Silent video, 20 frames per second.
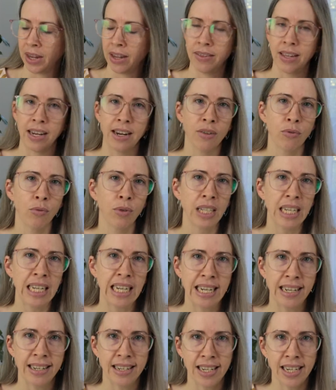then it's really
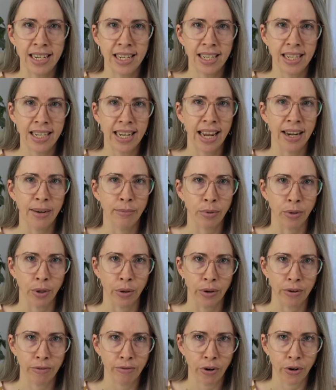easy to get
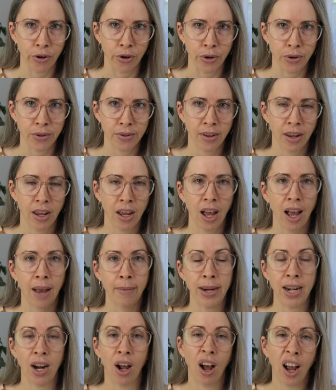blurry photos. I
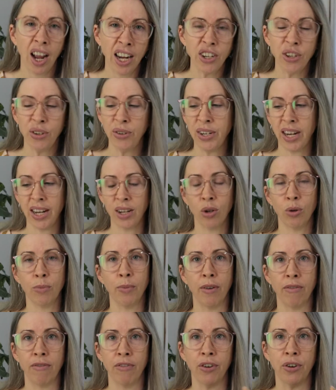mean, I do take all
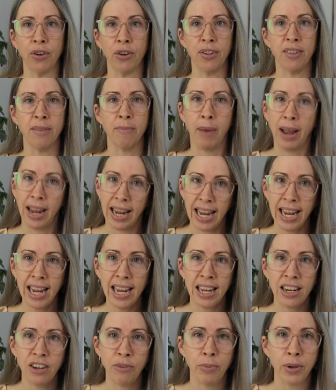my photos by
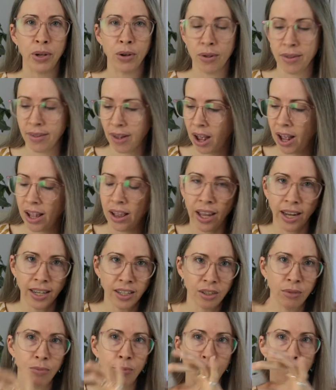hand because I like
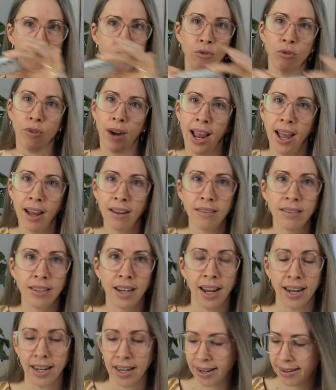to move around
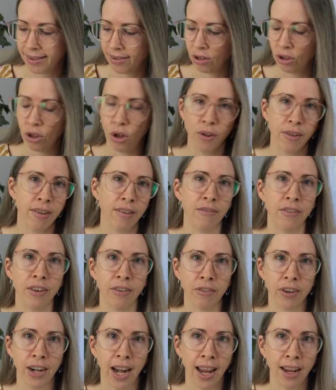and get lots of
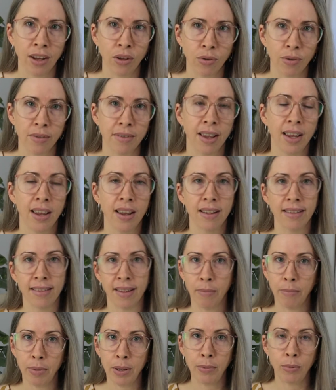different angles.
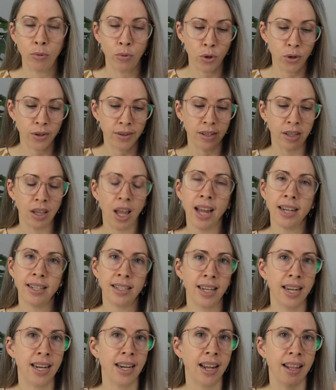Some people use a light
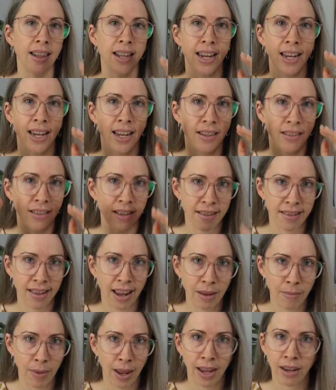10 and they get the
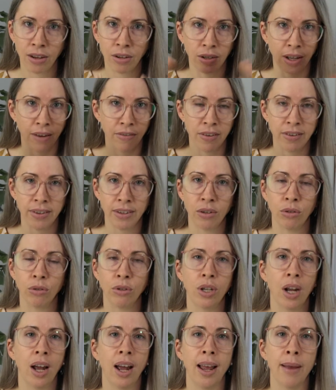same angle every single
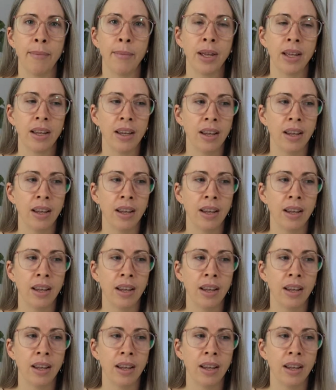time.